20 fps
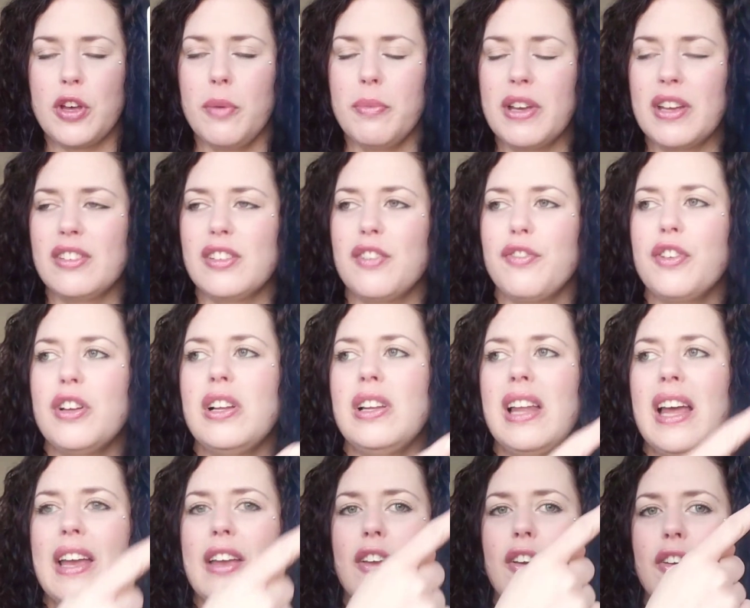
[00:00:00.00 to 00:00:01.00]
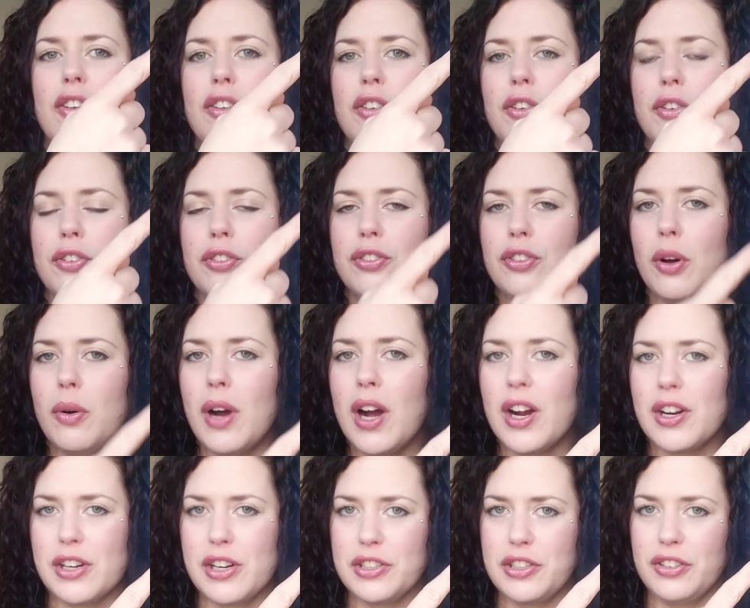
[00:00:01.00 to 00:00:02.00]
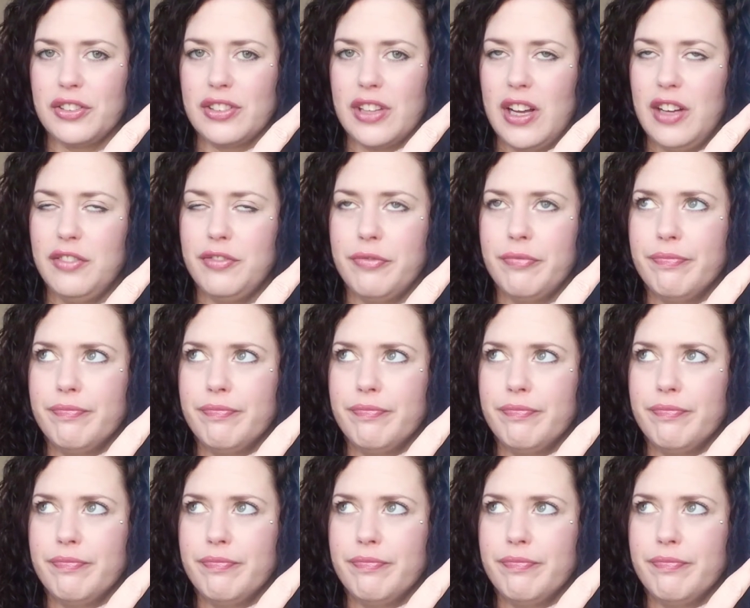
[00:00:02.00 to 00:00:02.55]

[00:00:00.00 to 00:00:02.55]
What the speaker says: because I feel like you're so hard on yourself.